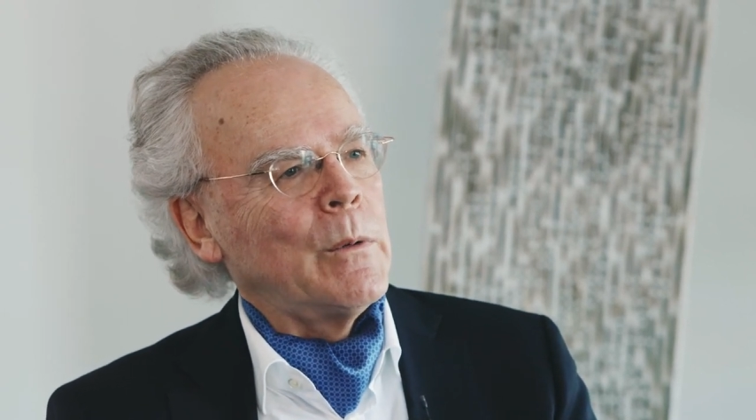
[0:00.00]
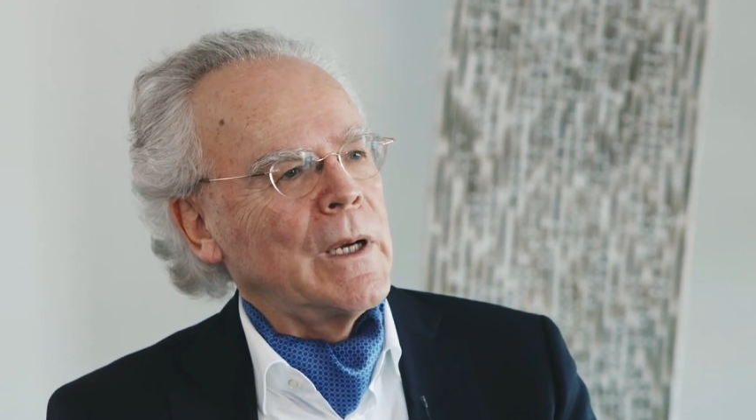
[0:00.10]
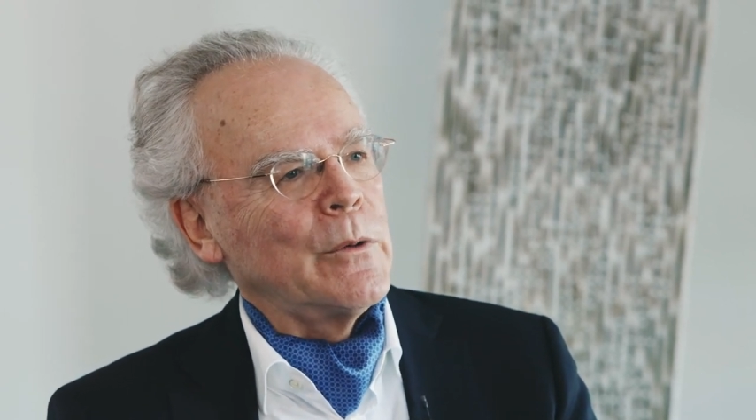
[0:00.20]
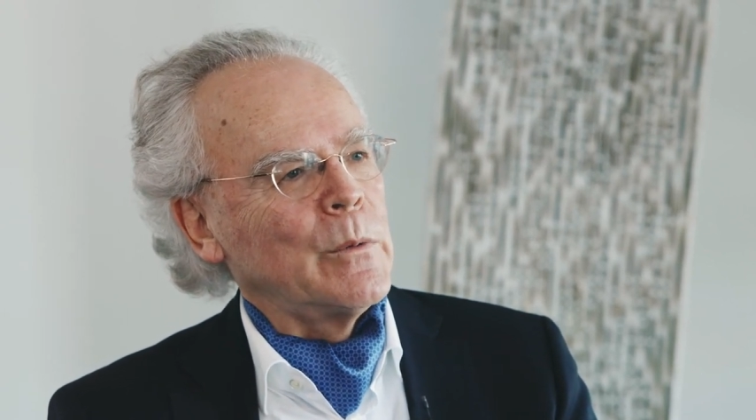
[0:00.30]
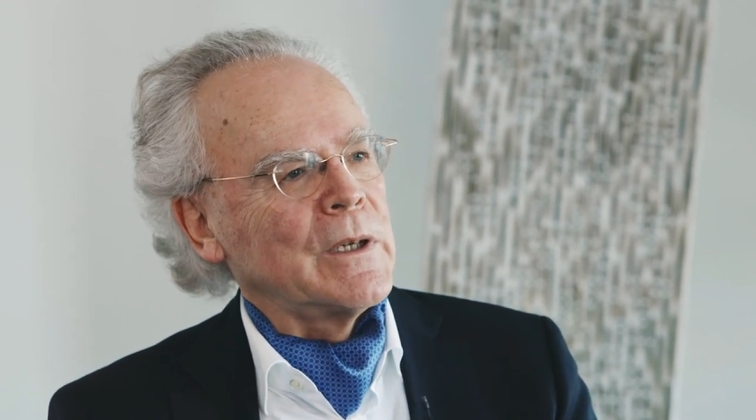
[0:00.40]

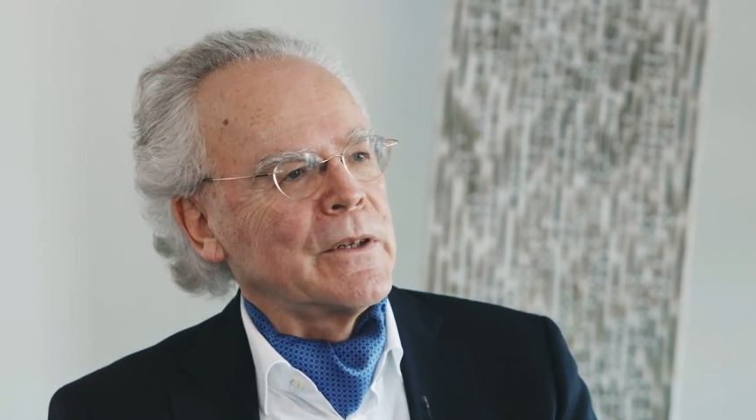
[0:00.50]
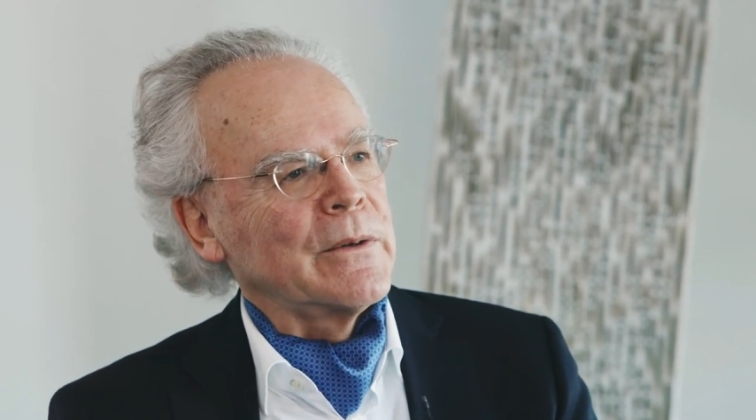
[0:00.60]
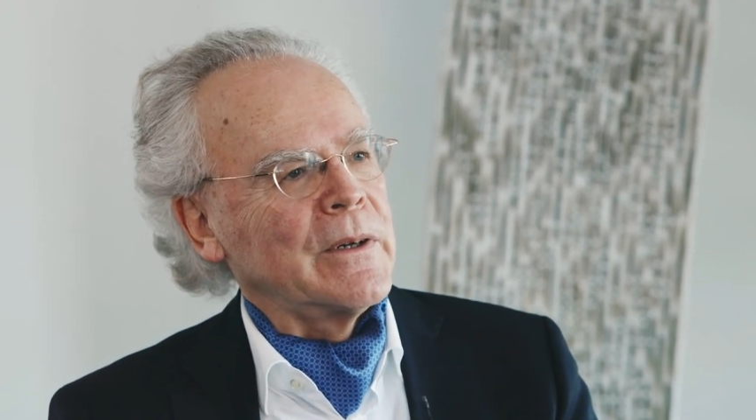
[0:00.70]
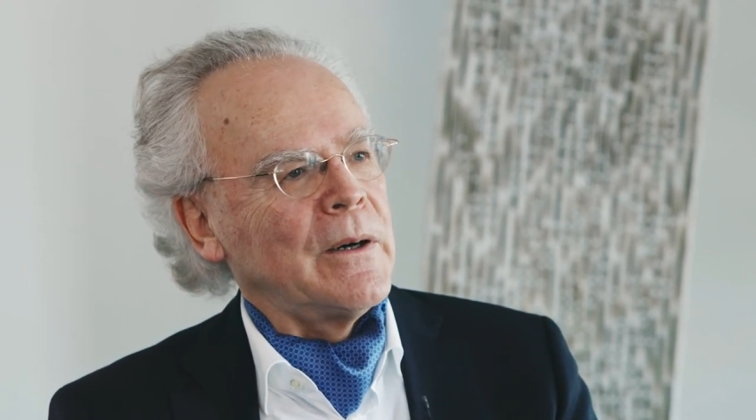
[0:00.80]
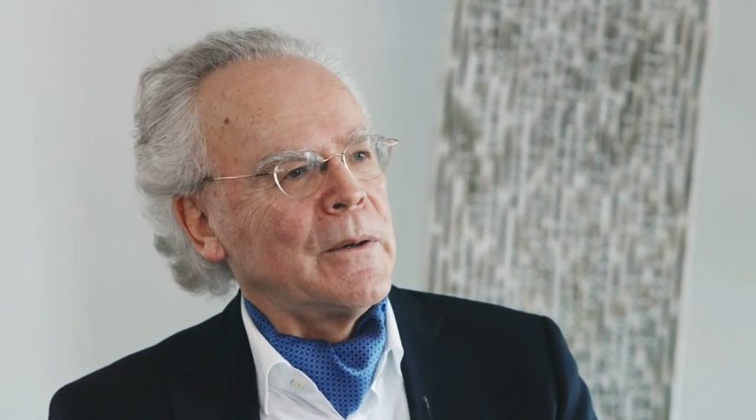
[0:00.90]
where you want
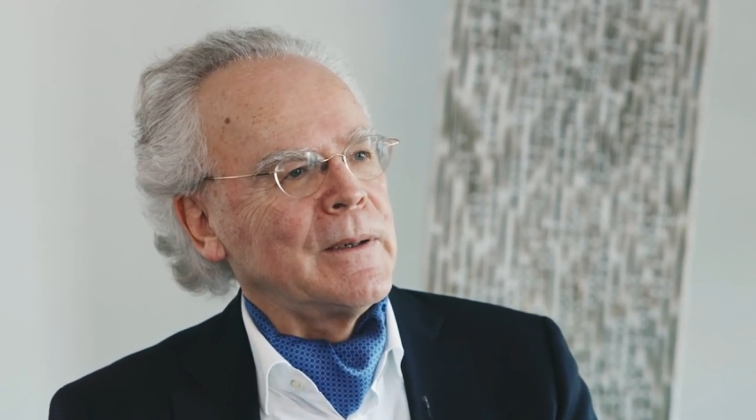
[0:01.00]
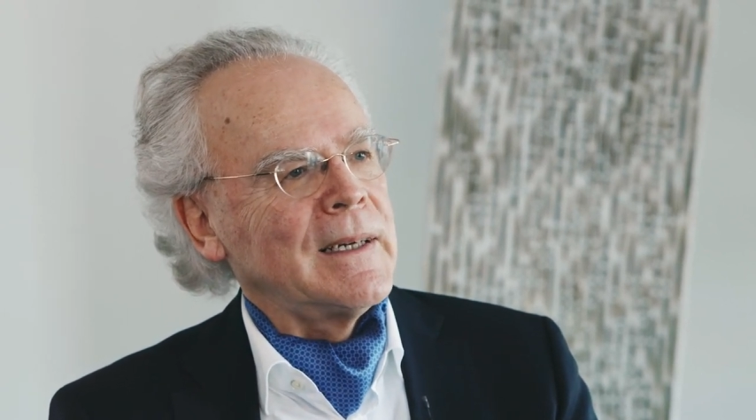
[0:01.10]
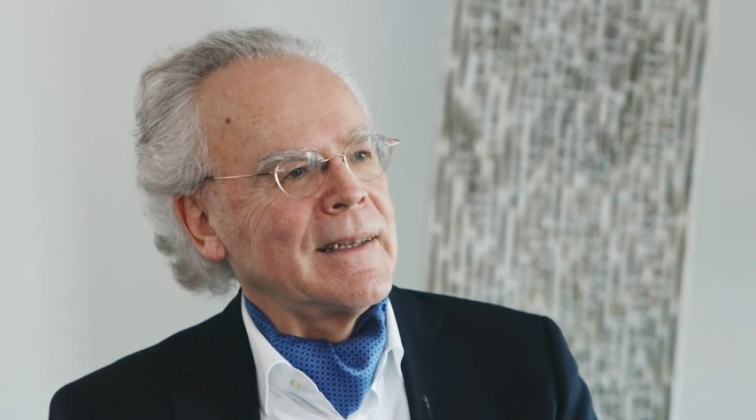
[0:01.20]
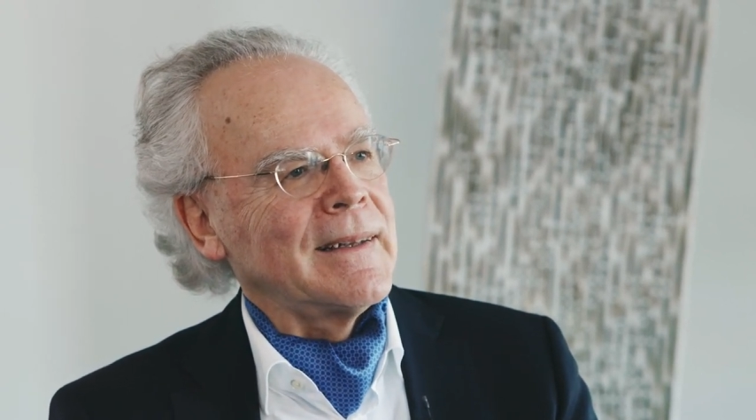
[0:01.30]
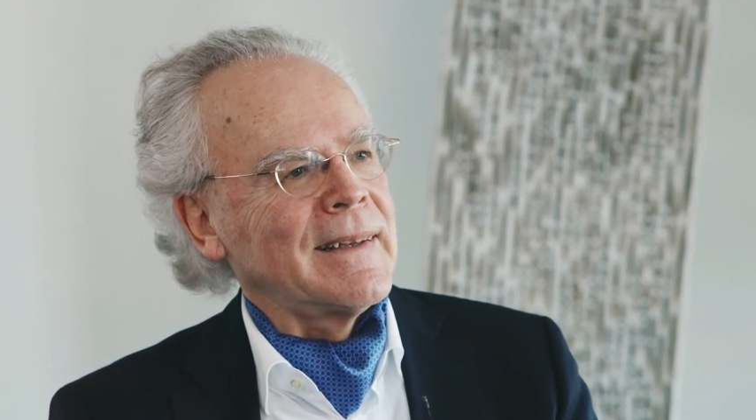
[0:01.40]
to go,
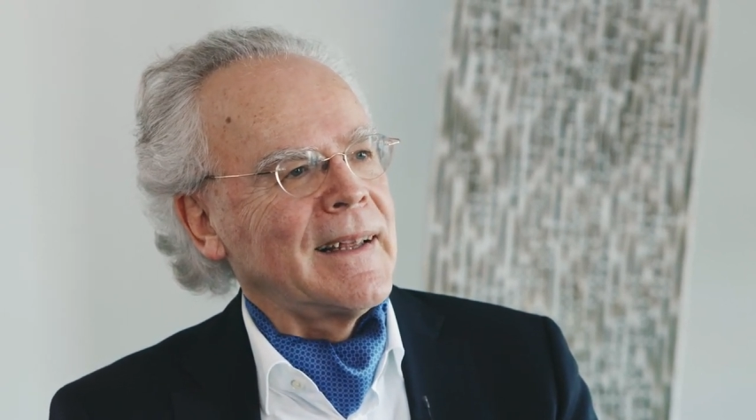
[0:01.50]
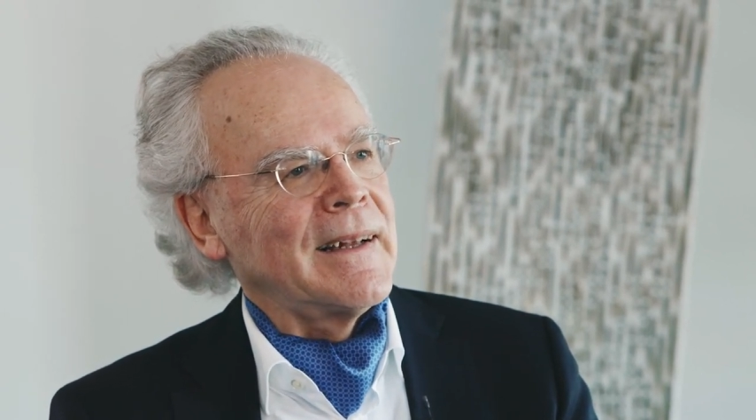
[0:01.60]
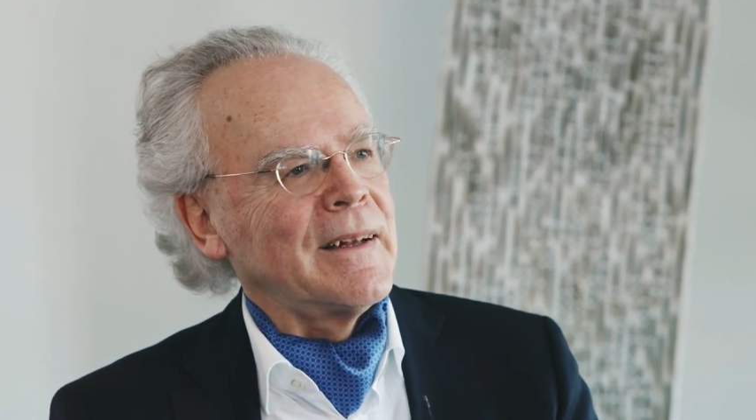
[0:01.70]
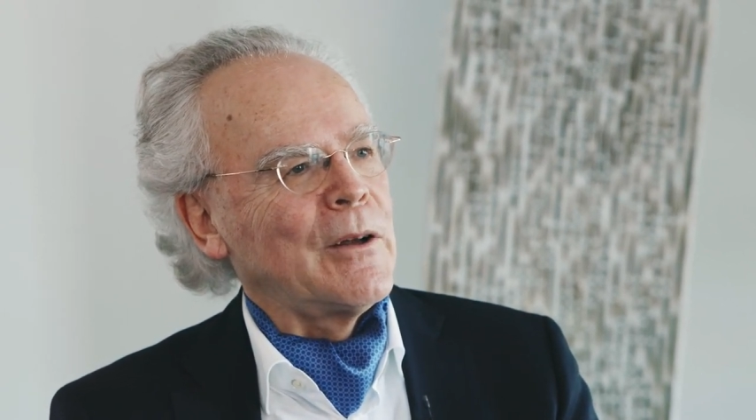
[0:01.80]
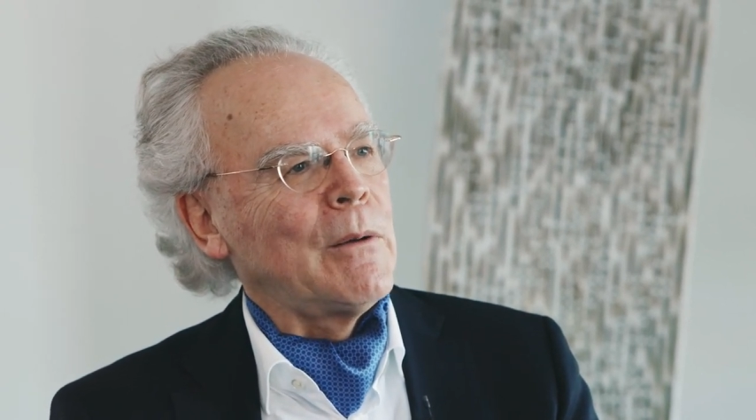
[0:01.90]
and
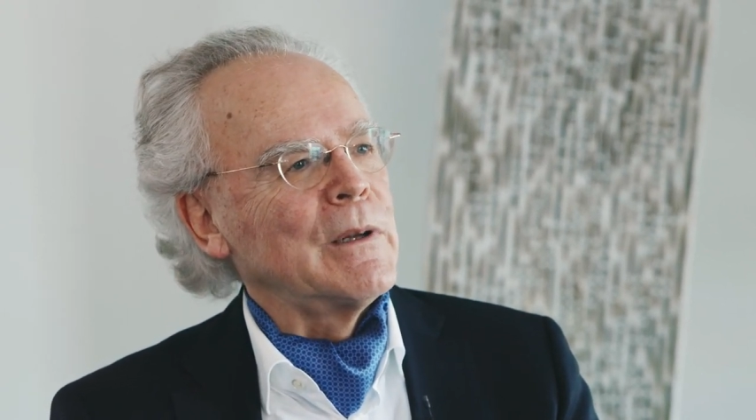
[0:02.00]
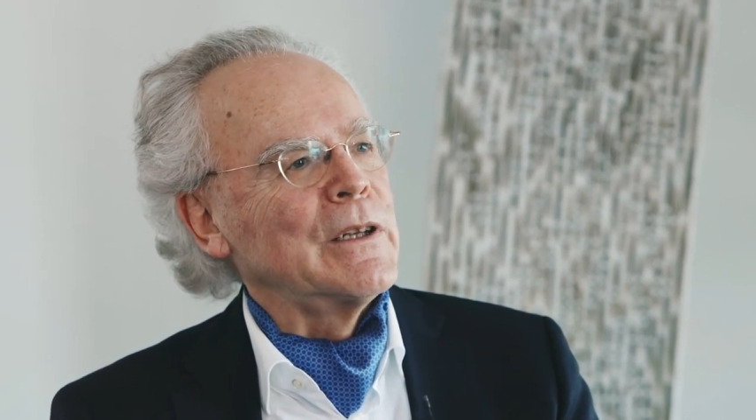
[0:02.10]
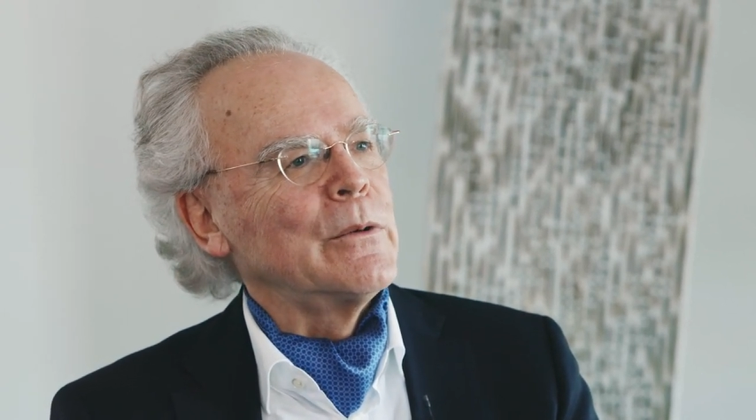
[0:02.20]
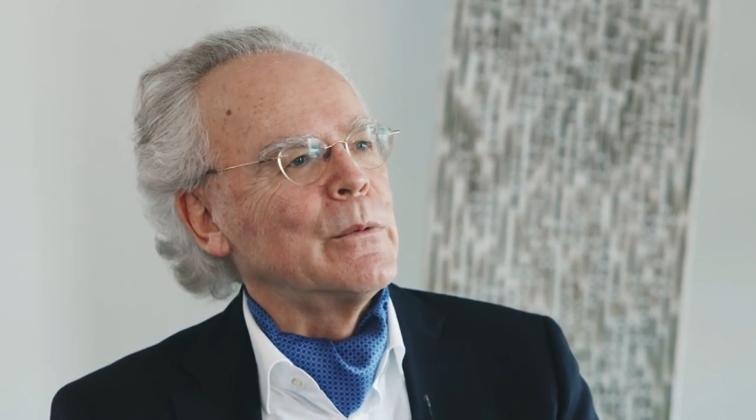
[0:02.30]
then normally